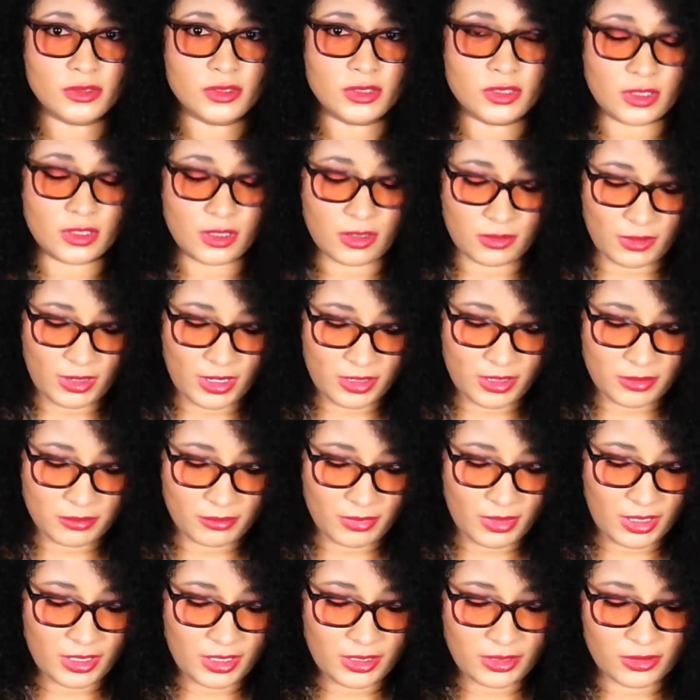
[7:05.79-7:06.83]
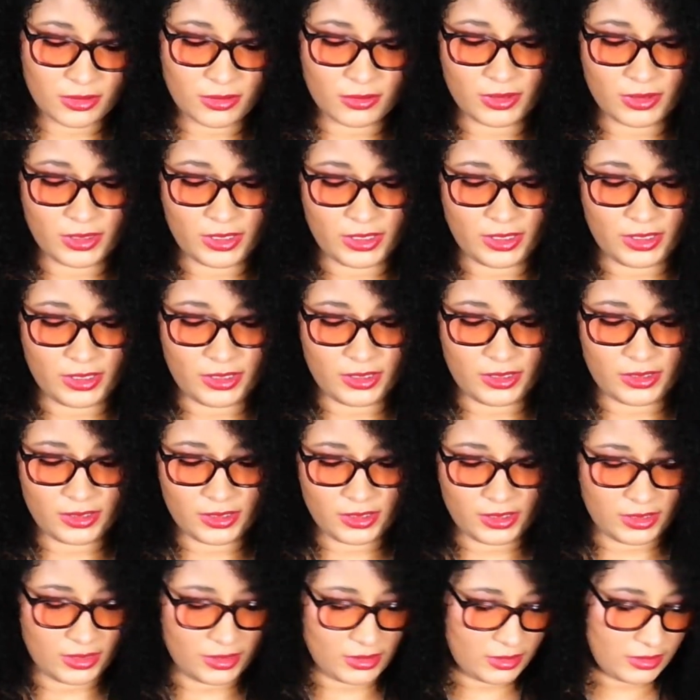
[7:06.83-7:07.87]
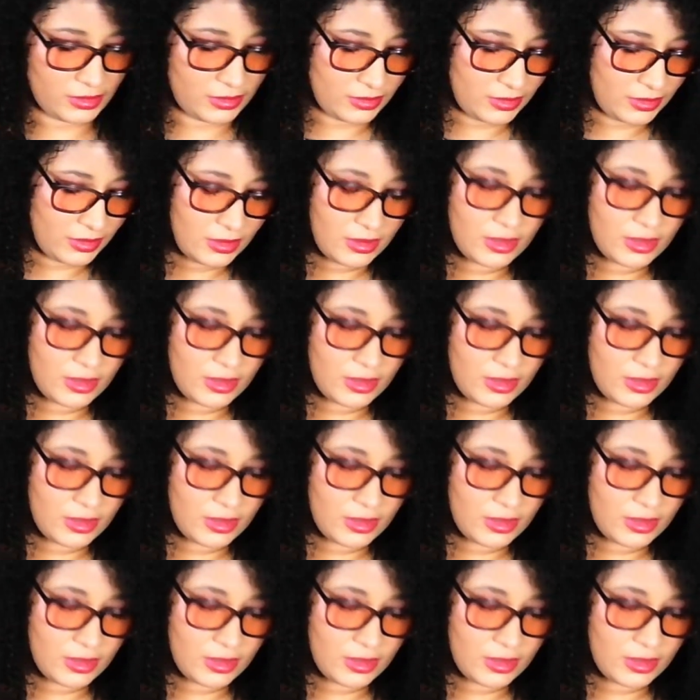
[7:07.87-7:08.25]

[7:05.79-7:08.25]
So I might go ahead and